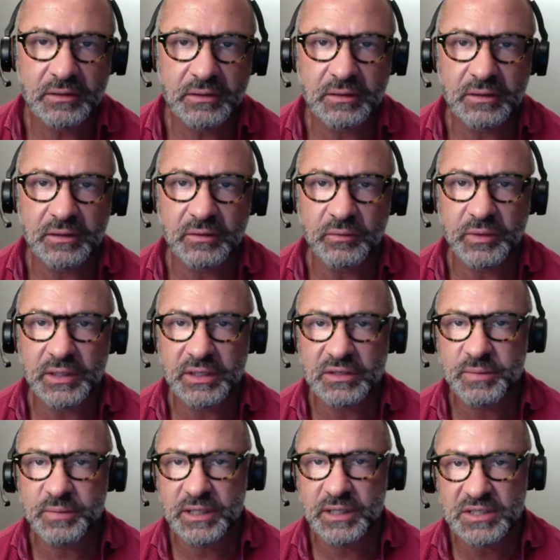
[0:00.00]
And we need
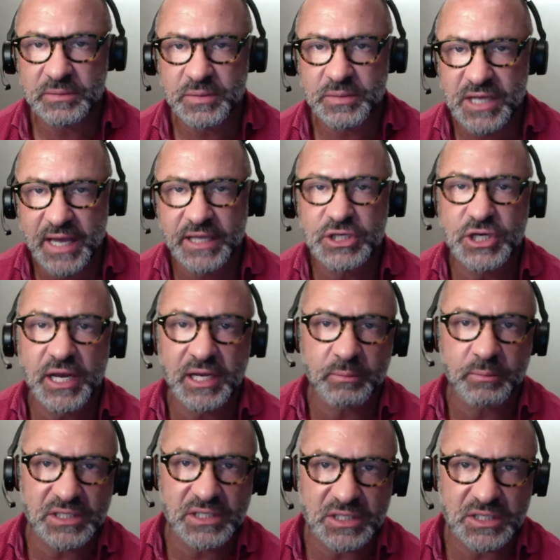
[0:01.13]
to be
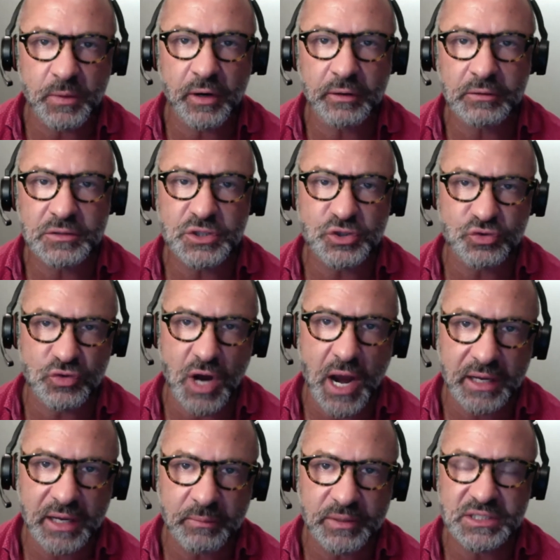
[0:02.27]
substantiating business models,
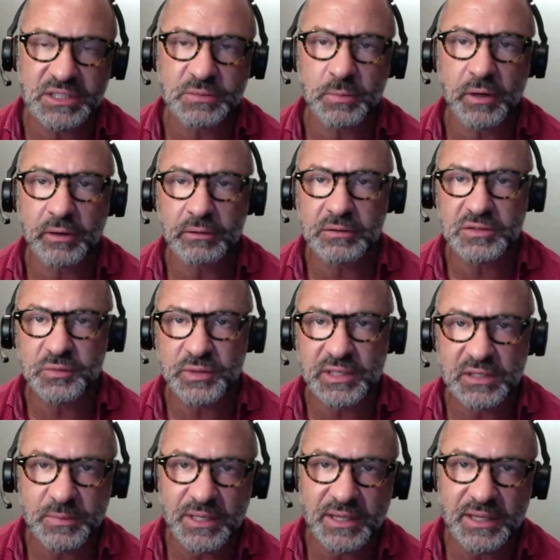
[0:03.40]
trying business models. We
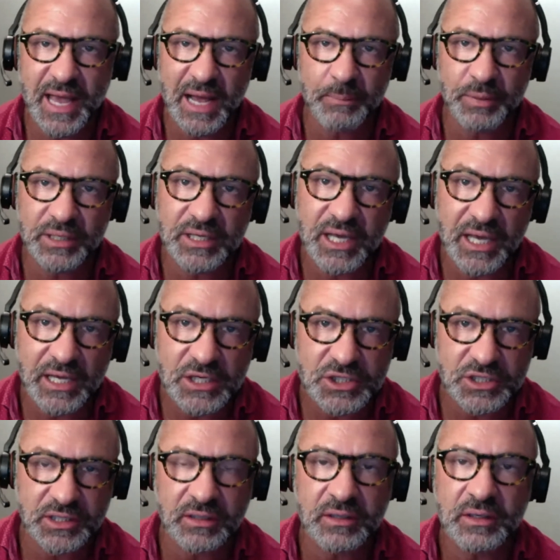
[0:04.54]
need to be in the
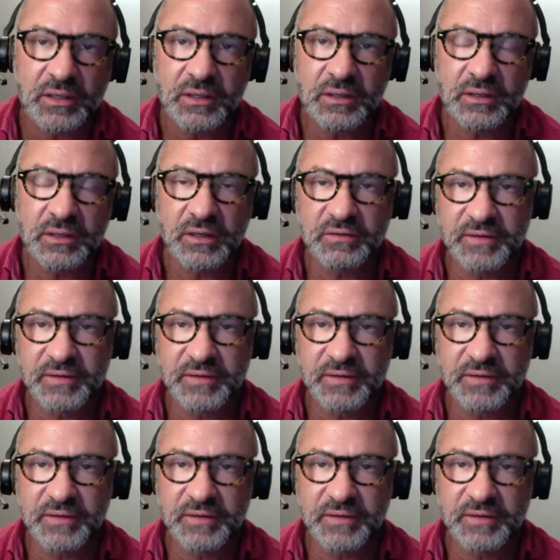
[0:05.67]
application of